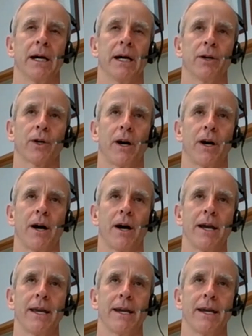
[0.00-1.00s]
Look,
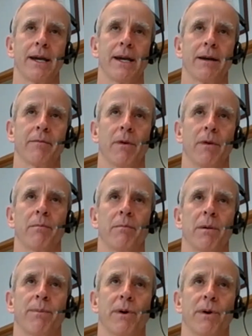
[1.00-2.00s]
my
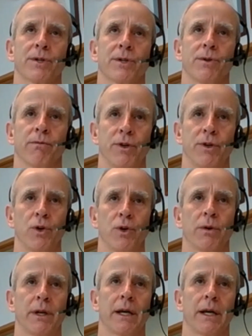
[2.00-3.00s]
personal
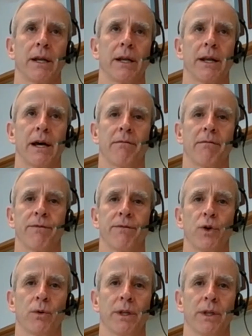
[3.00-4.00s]
view and our
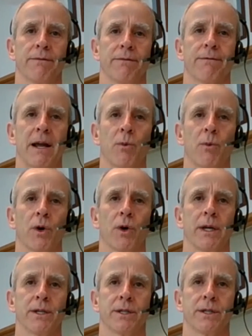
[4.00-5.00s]
view in the
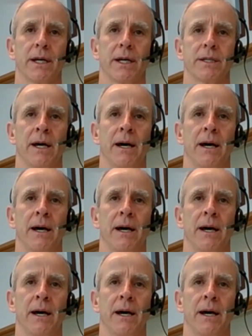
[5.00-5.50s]
framework is that